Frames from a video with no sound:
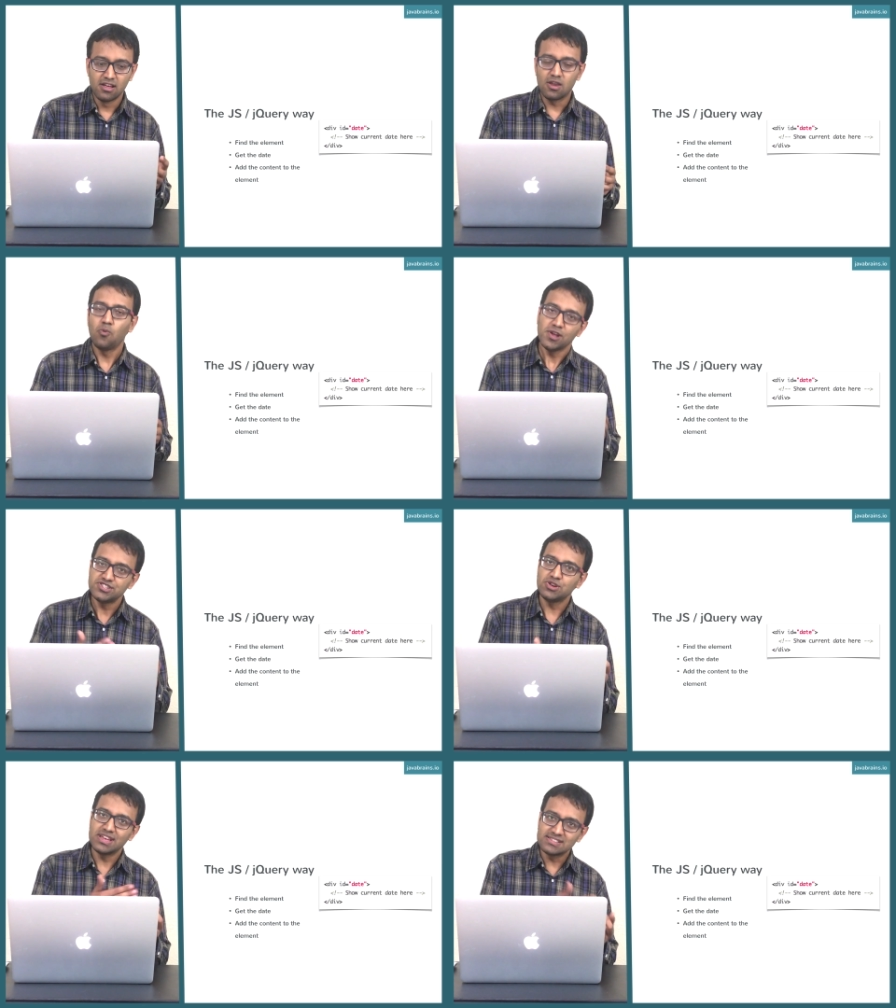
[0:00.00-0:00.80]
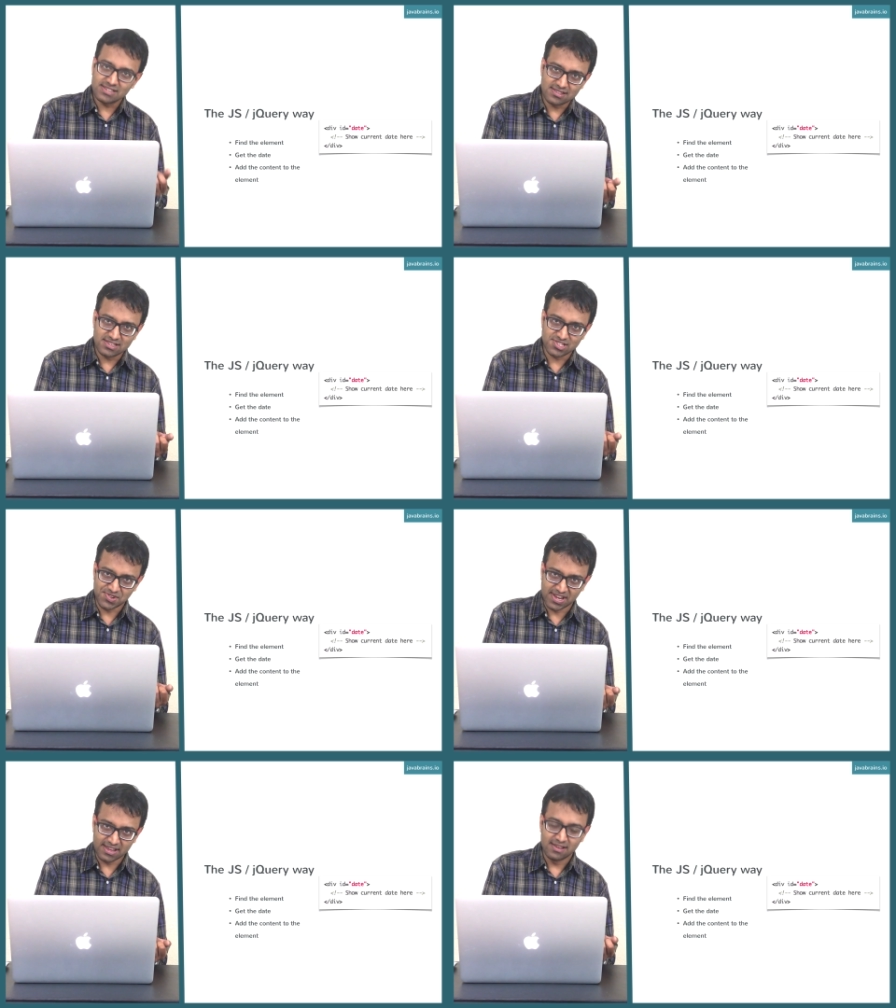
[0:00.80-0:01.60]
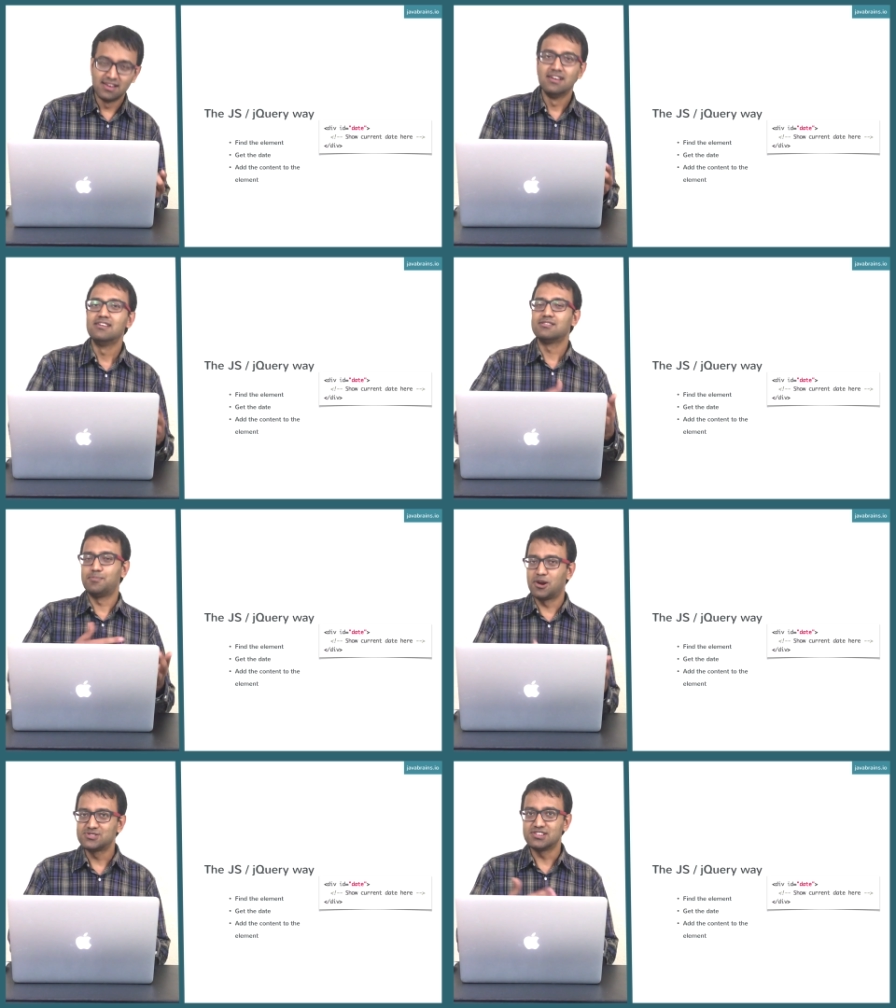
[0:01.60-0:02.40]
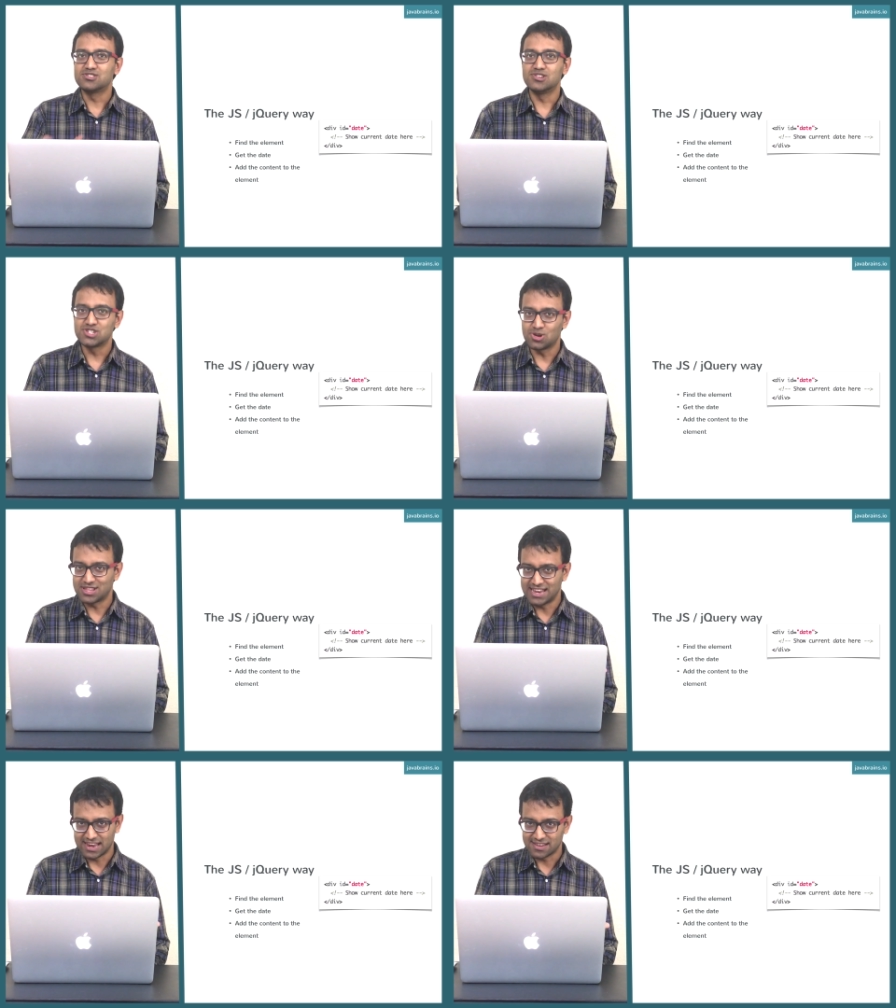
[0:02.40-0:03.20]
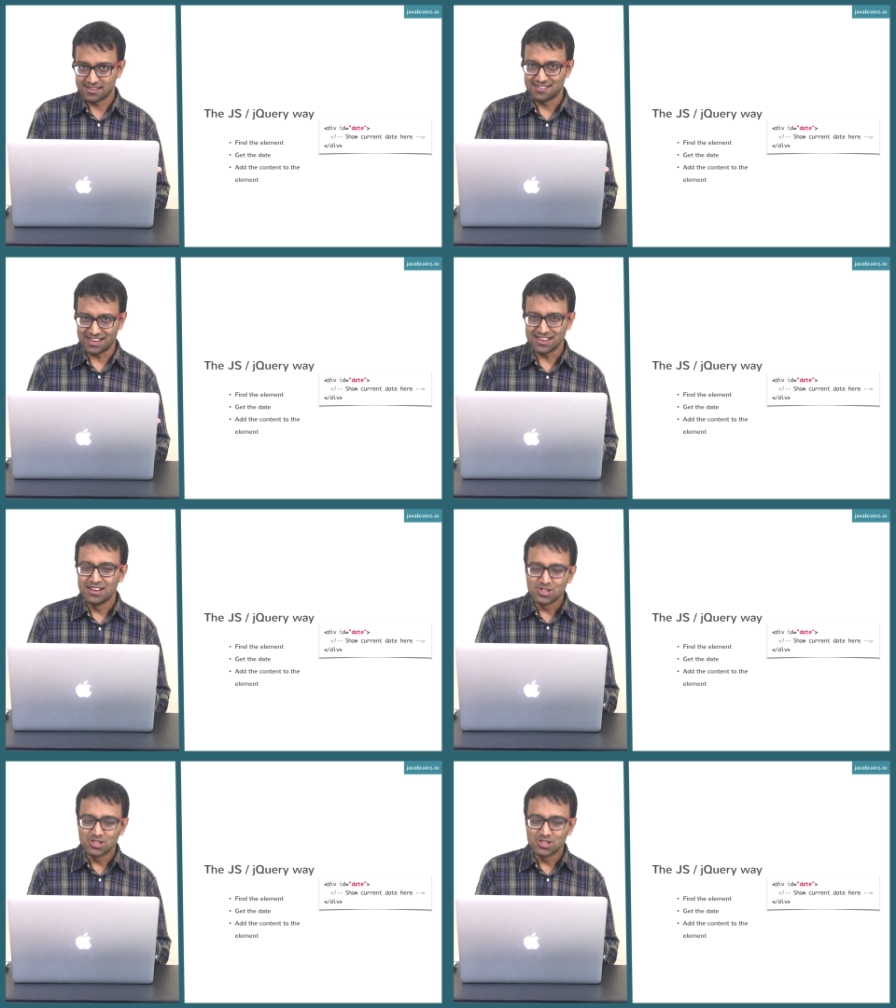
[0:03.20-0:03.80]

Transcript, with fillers: Now, once you insert the string, the browser is going to show the date, right?